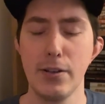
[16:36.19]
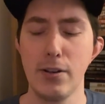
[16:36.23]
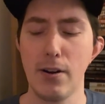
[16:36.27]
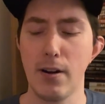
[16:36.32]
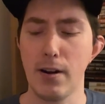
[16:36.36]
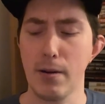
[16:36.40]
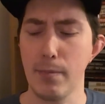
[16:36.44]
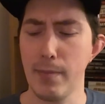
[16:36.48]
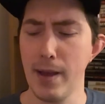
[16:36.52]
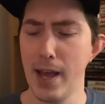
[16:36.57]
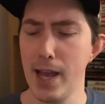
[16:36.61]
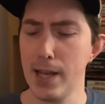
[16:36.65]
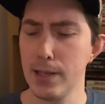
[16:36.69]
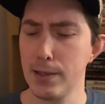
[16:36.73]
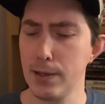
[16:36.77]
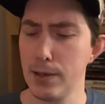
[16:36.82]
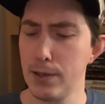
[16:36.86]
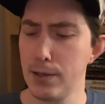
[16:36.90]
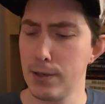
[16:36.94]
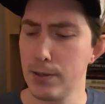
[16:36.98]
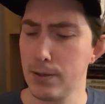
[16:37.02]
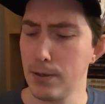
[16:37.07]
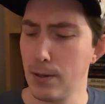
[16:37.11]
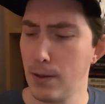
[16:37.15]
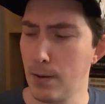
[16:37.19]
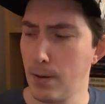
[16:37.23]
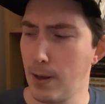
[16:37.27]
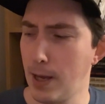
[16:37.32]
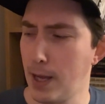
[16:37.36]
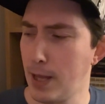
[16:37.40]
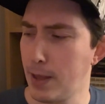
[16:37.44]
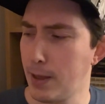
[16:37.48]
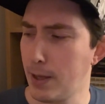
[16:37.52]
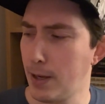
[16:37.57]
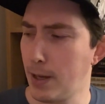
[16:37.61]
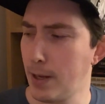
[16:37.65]
Dark Passage, so I
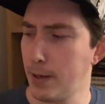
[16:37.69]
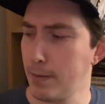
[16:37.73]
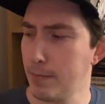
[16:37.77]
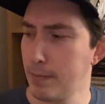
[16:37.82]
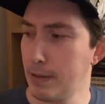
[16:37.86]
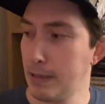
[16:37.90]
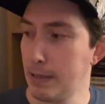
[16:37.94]
thought,